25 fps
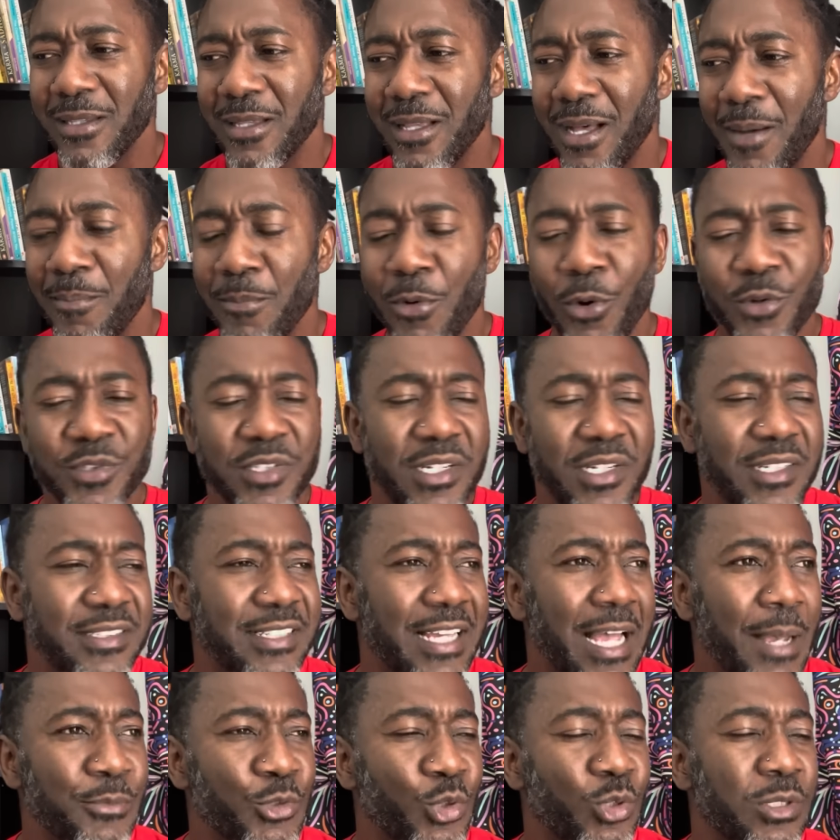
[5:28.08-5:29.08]
Most of the
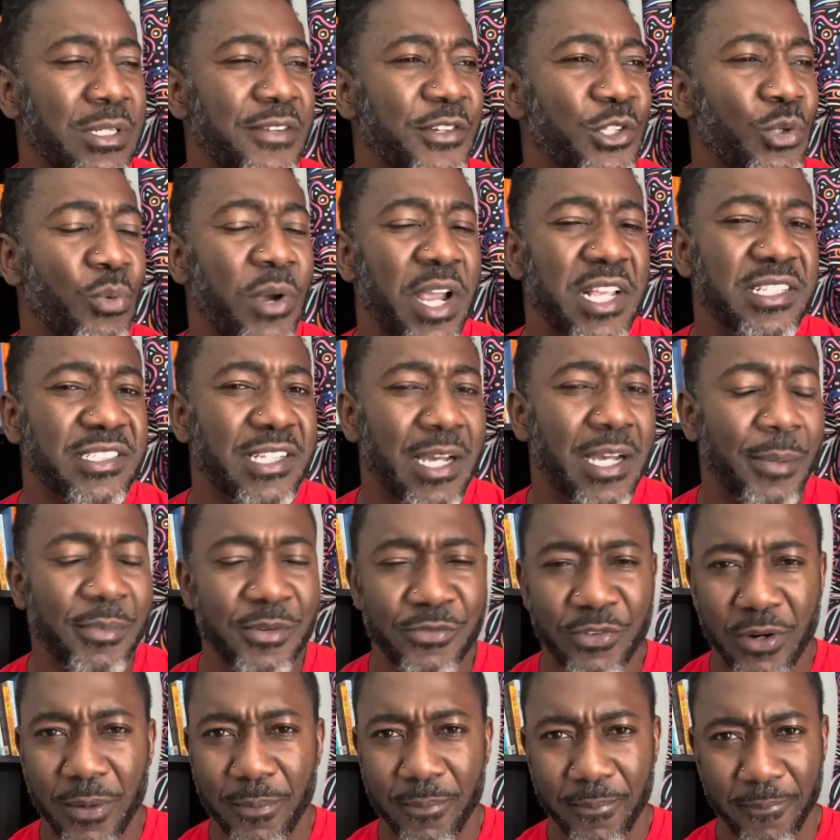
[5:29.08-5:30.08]
times, you don't even know where he's coming
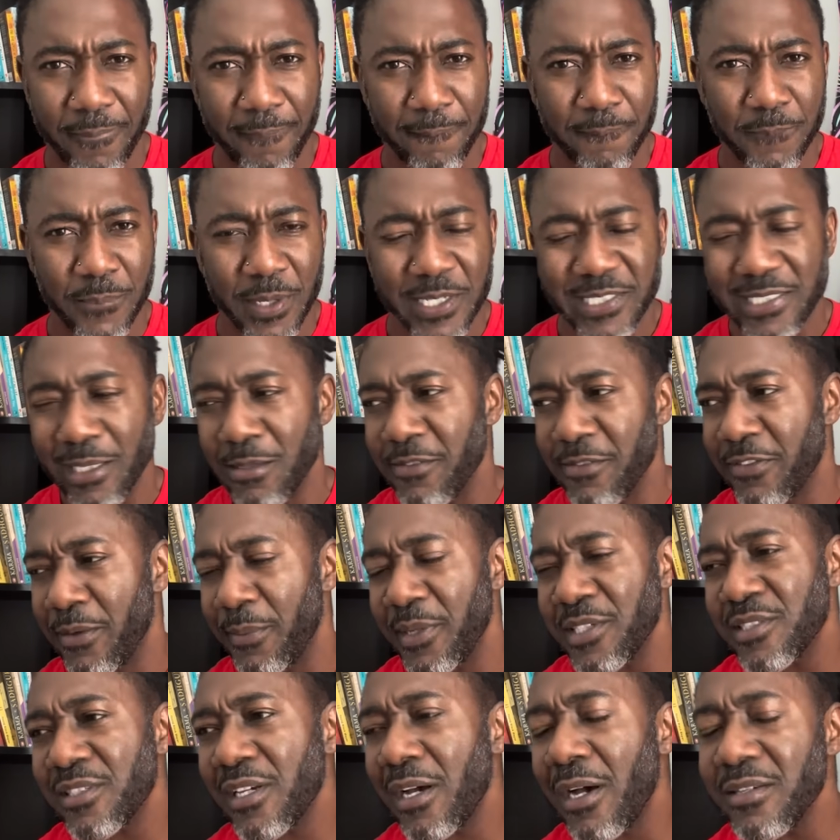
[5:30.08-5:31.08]
from. He's coming from
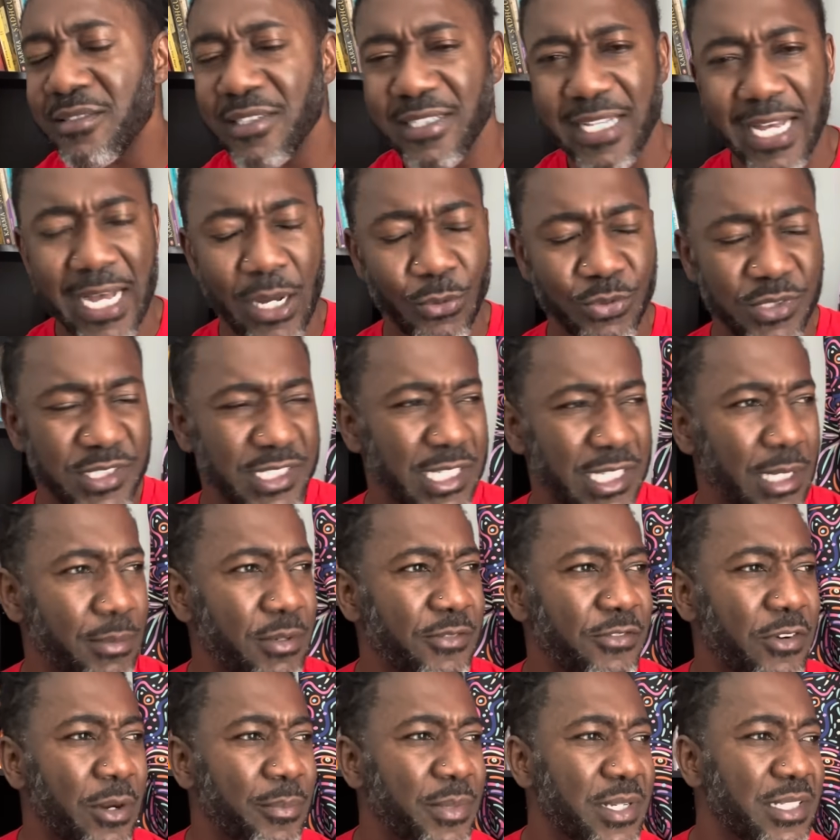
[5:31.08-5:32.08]
his cousin's house. He's coming
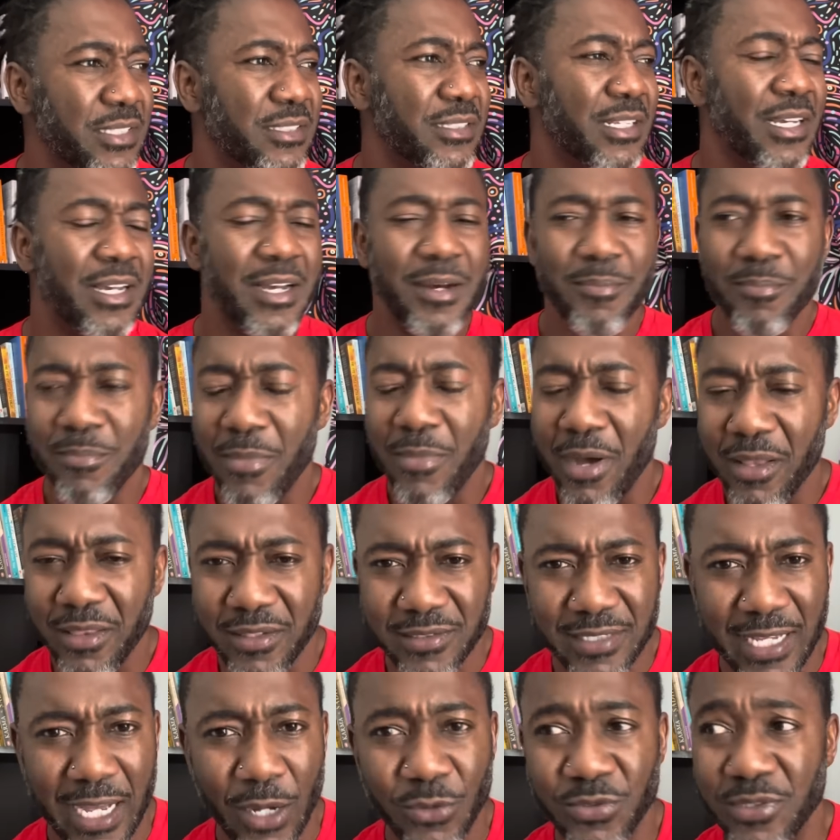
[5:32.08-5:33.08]
from his mother's
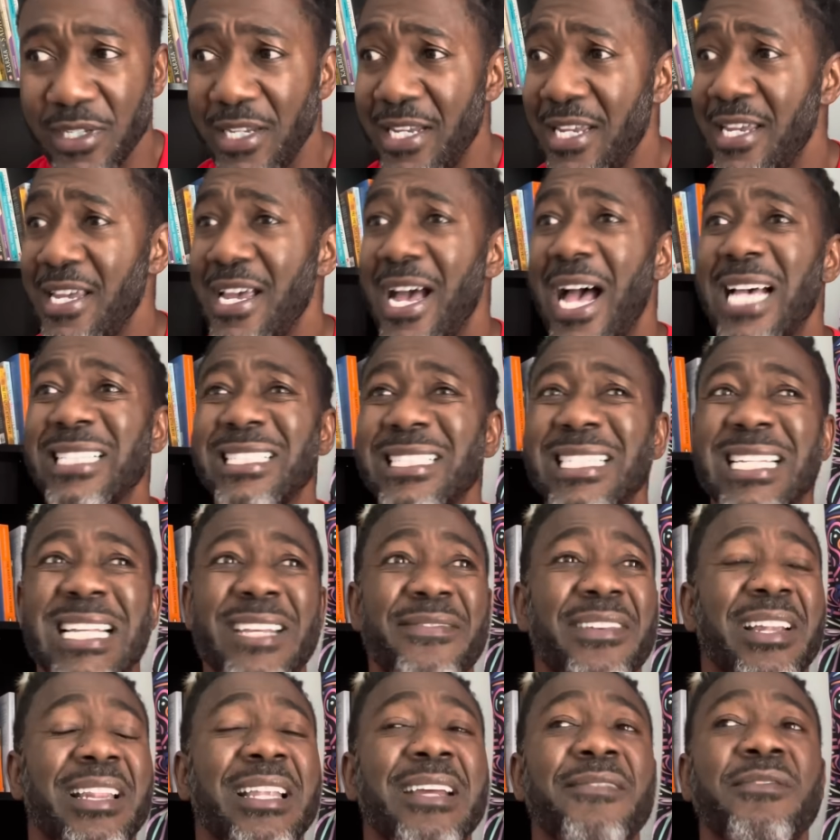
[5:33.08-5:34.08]
house. He hasn't
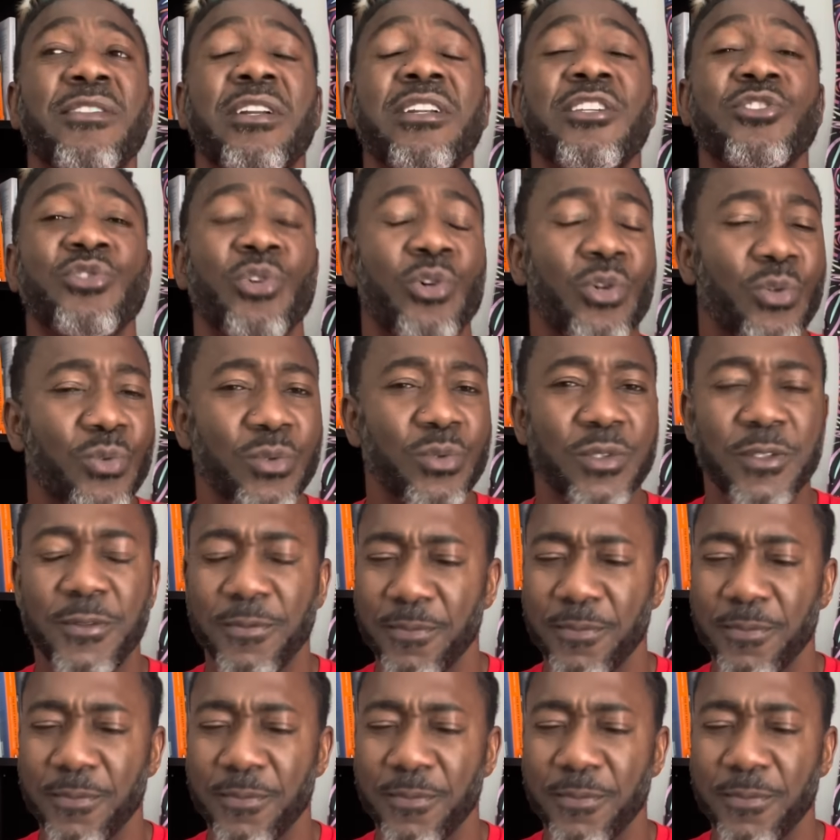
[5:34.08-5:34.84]
even lived on his own.